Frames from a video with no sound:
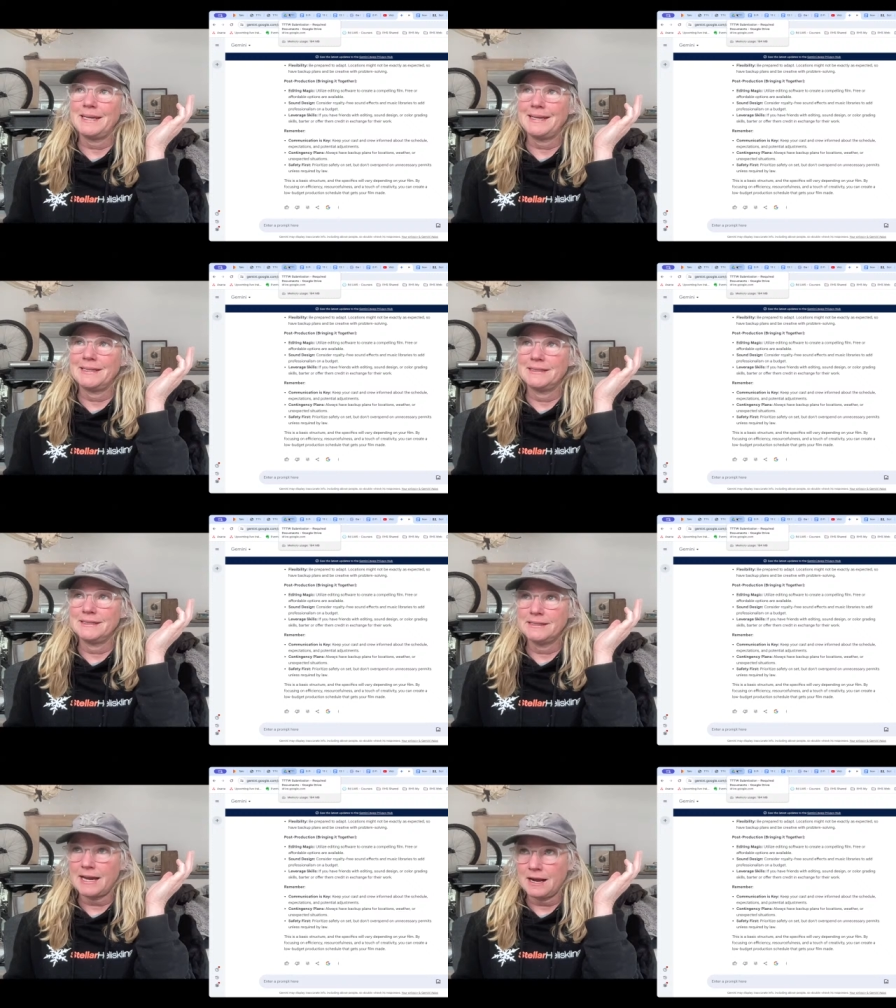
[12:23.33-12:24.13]

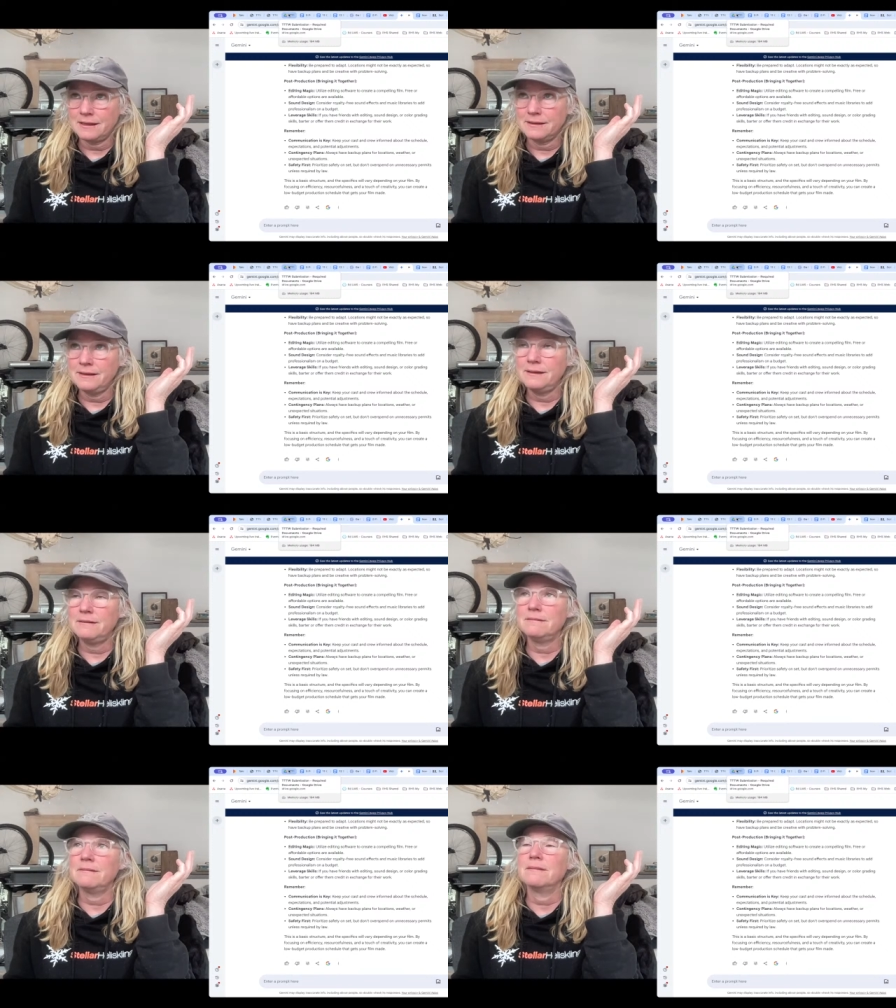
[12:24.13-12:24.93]
exactly
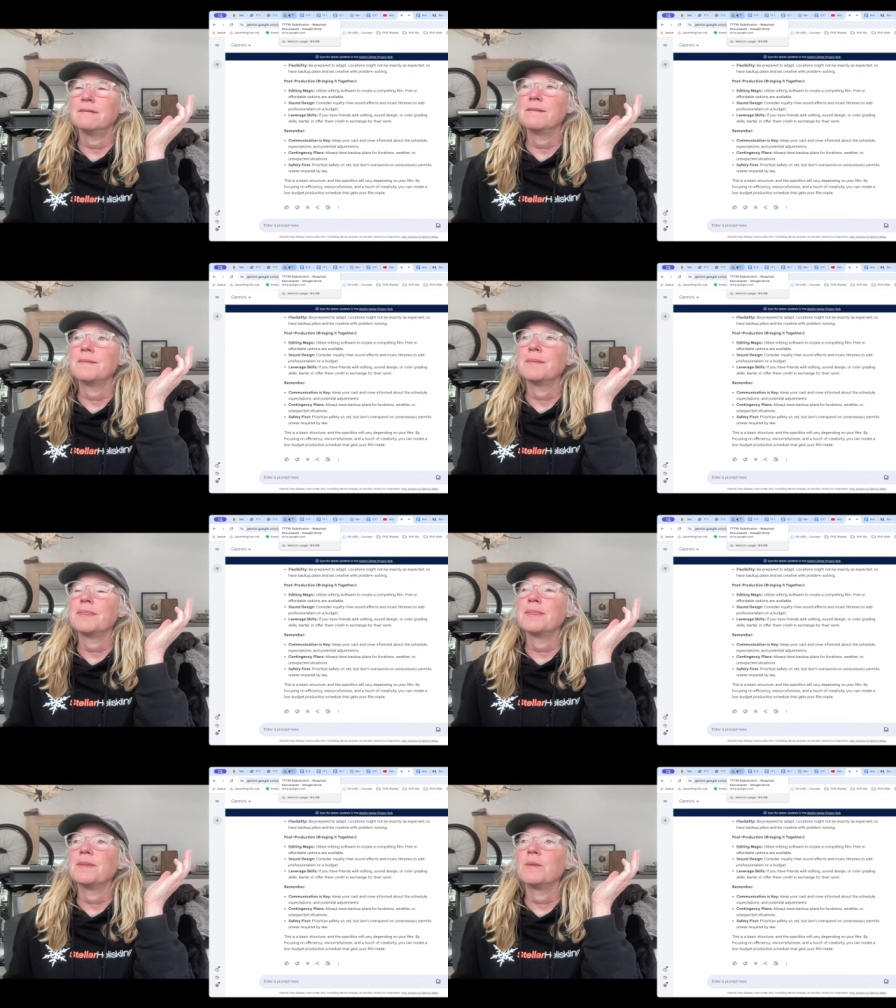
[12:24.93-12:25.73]

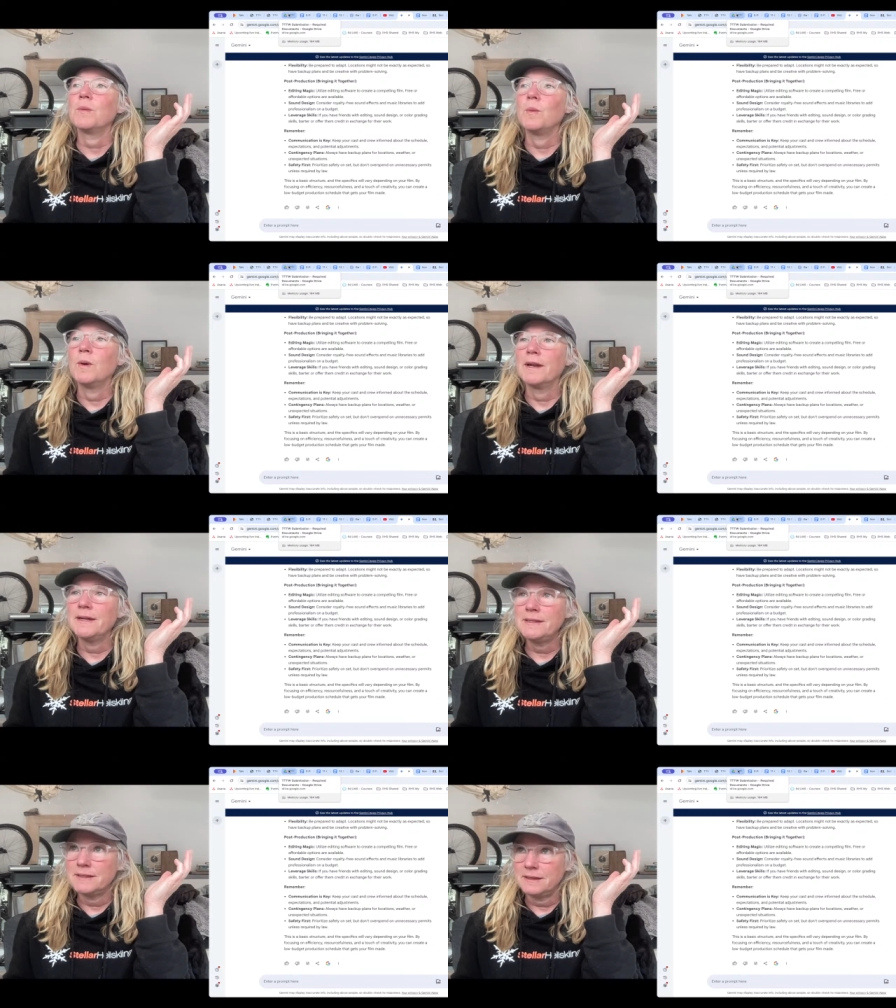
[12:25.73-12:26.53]
what
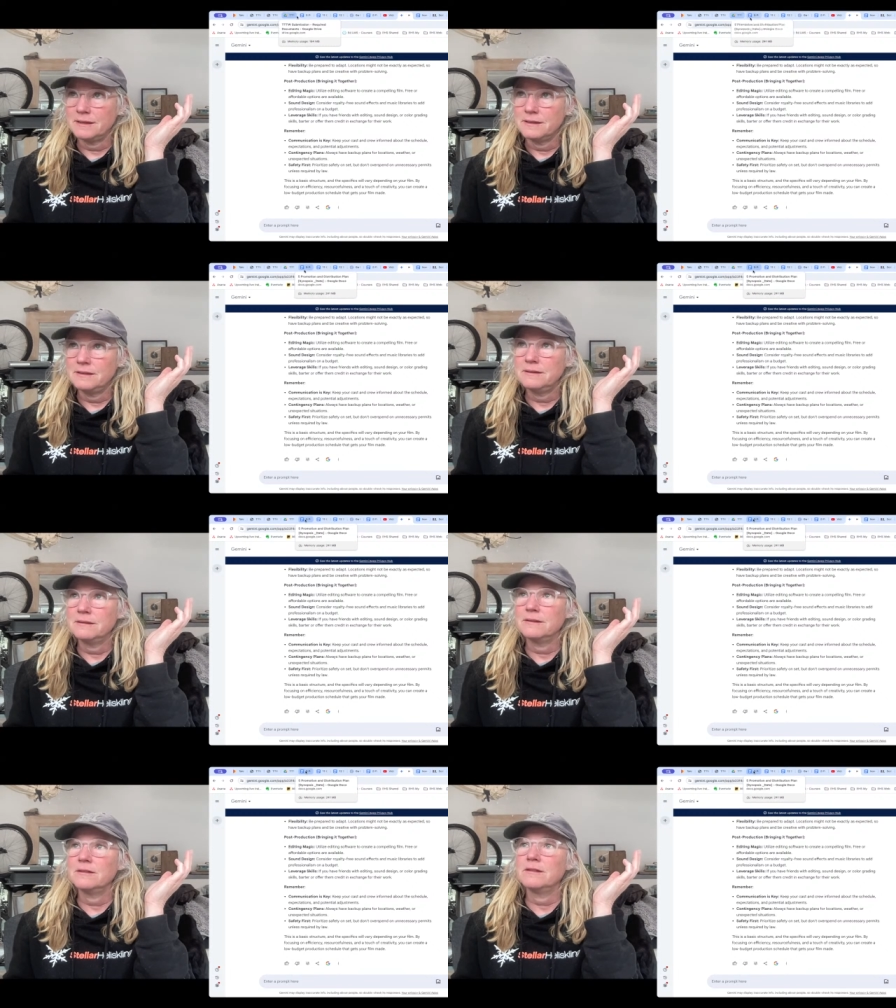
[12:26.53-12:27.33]
I did
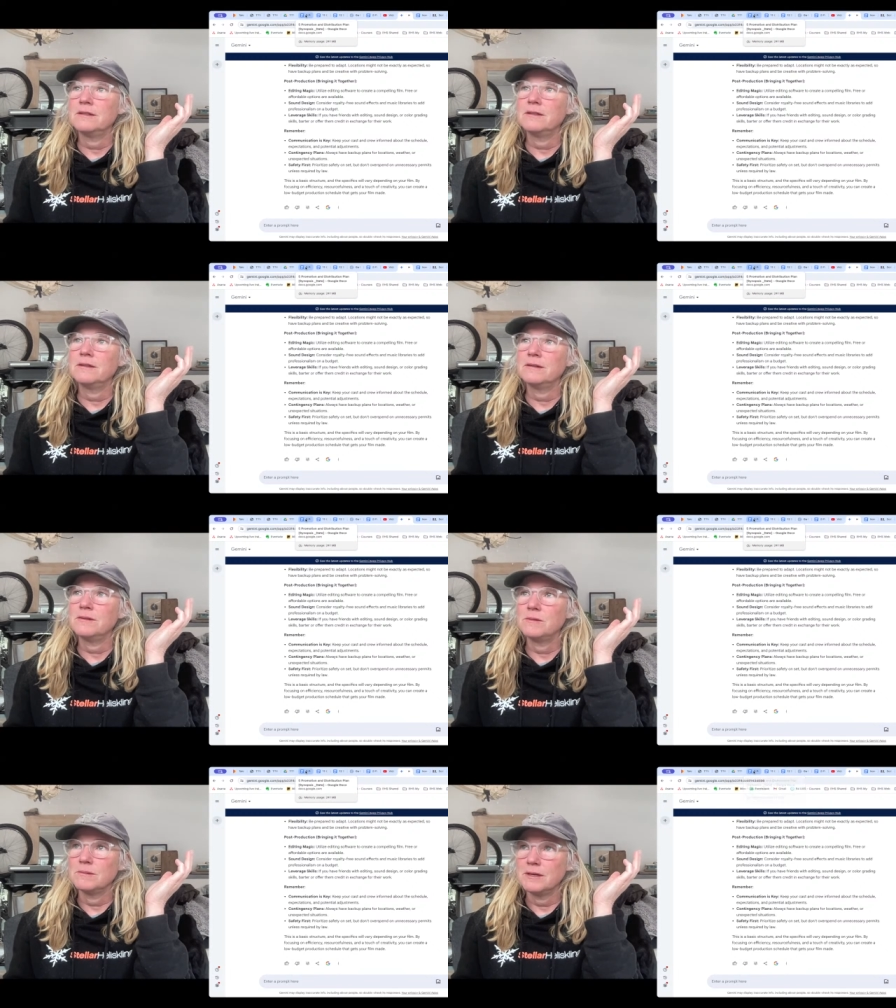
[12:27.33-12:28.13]

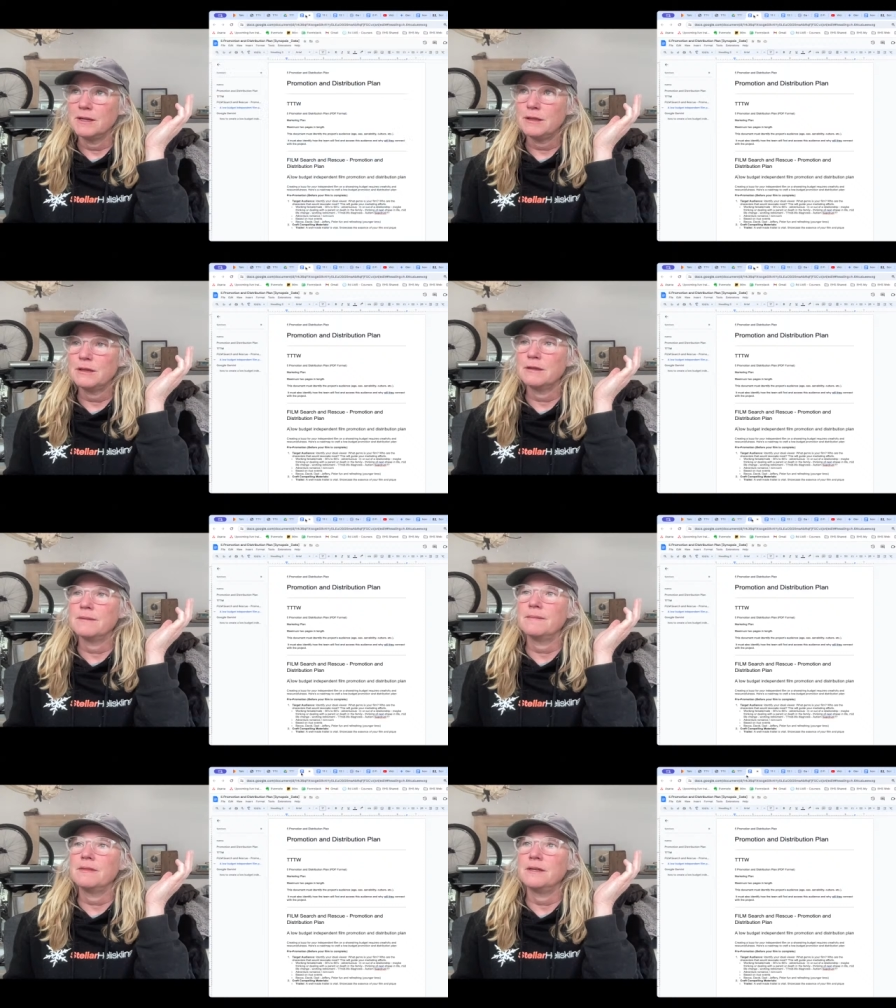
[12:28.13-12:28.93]
with
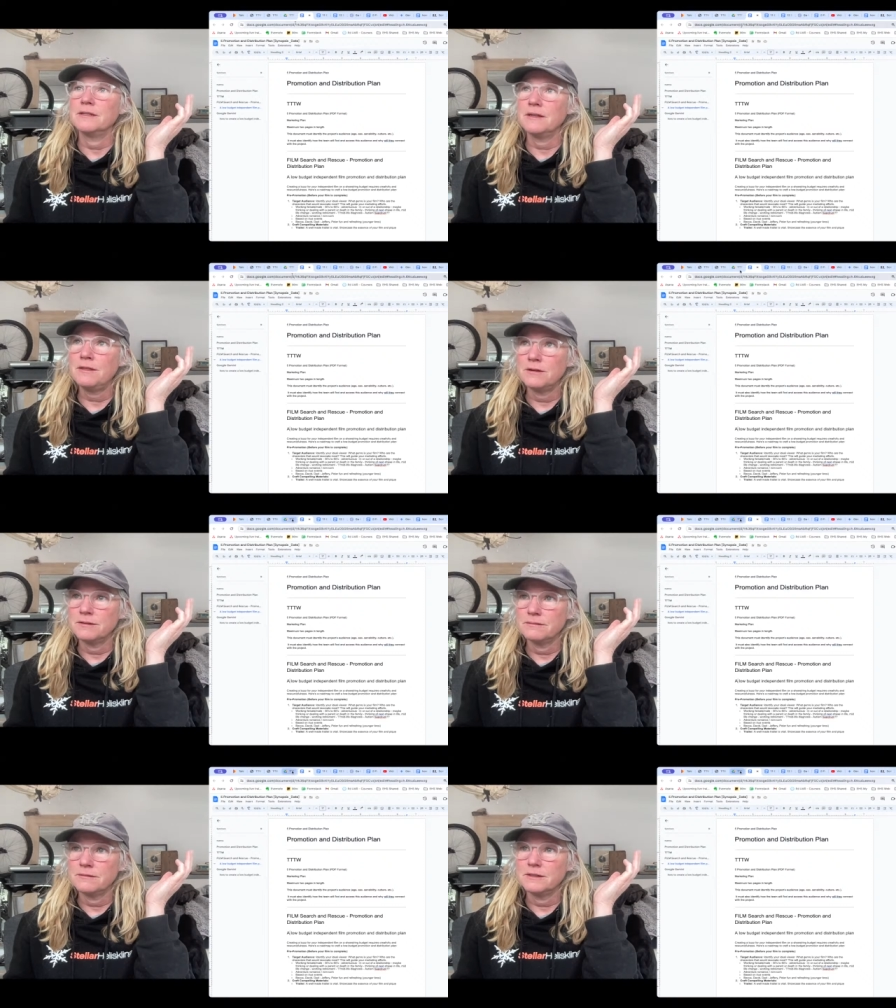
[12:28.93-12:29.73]
these
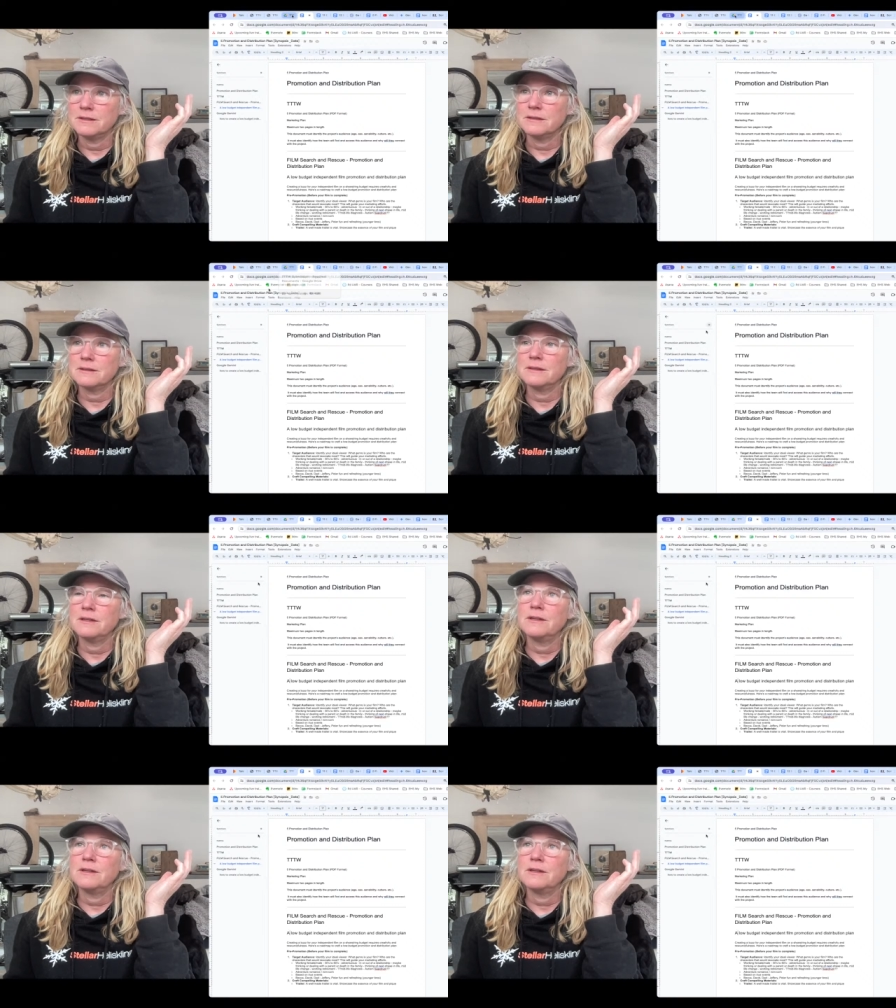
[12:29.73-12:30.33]
other ones.